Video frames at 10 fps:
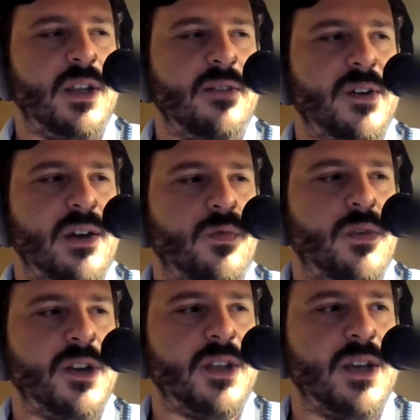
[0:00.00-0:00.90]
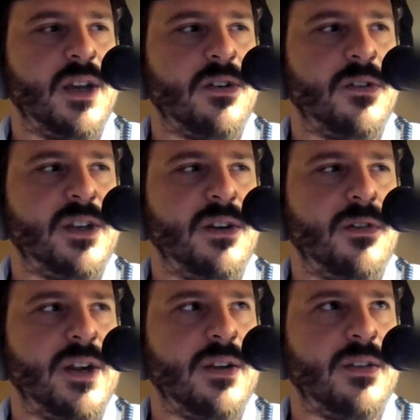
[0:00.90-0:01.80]
even at 1 gig, you're
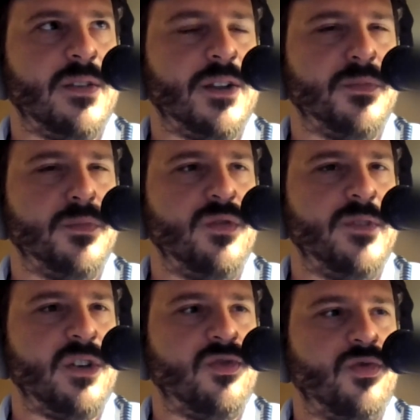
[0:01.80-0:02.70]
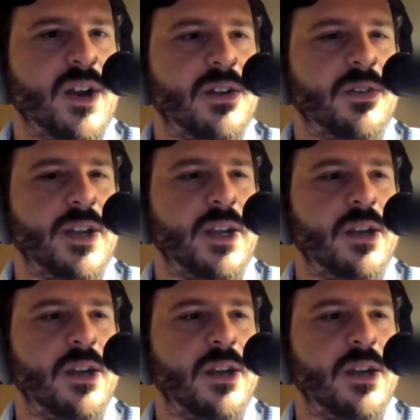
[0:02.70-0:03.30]
hearing that it's moving quickly.